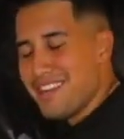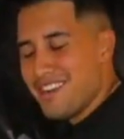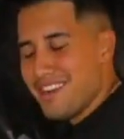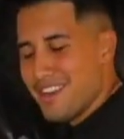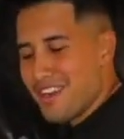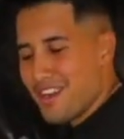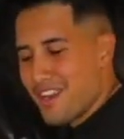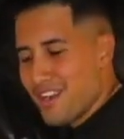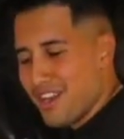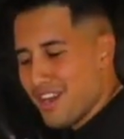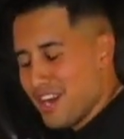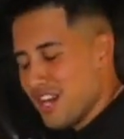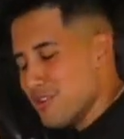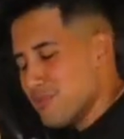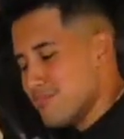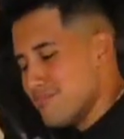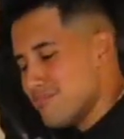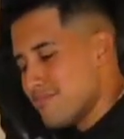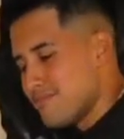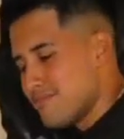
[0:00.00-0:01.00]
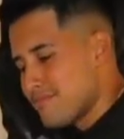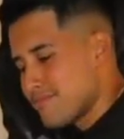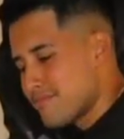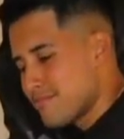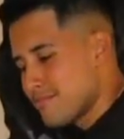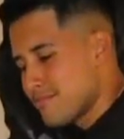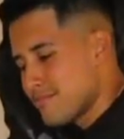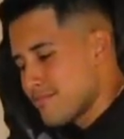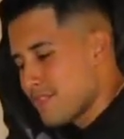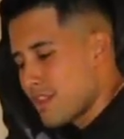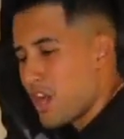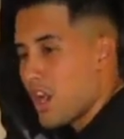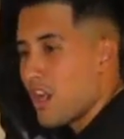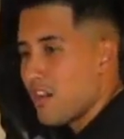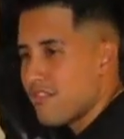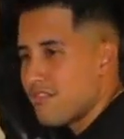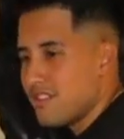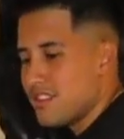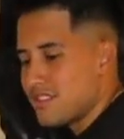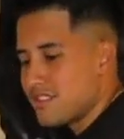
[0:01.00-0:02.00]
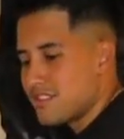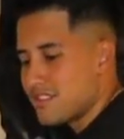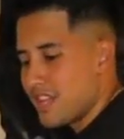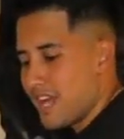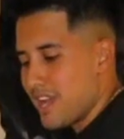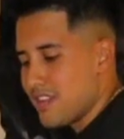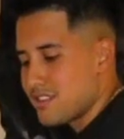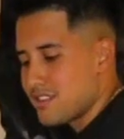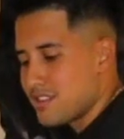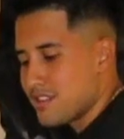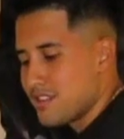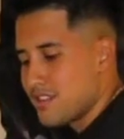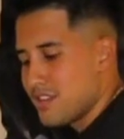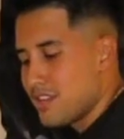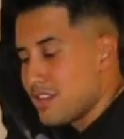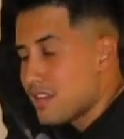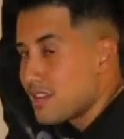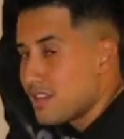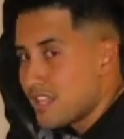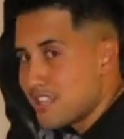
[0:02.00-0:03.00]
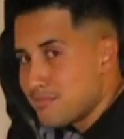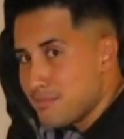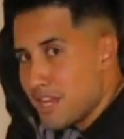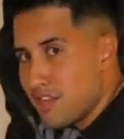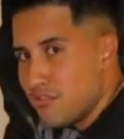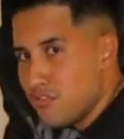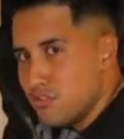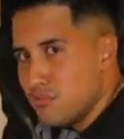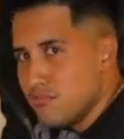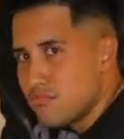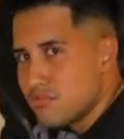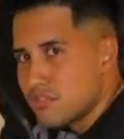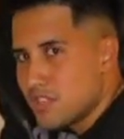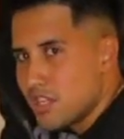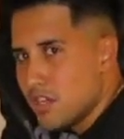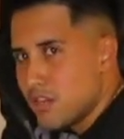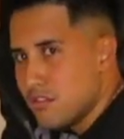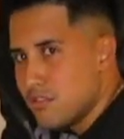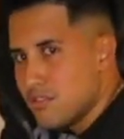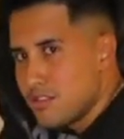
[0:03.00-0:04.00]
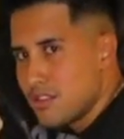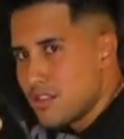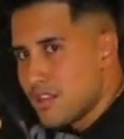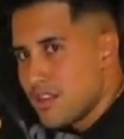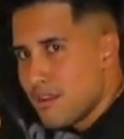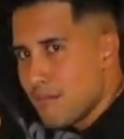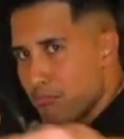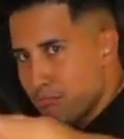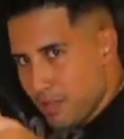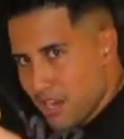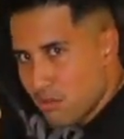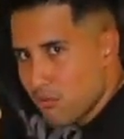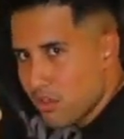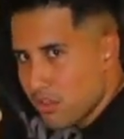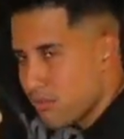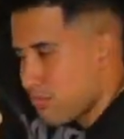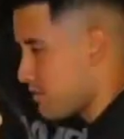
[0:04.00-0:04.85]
in our office slash guest bedroom, so bear with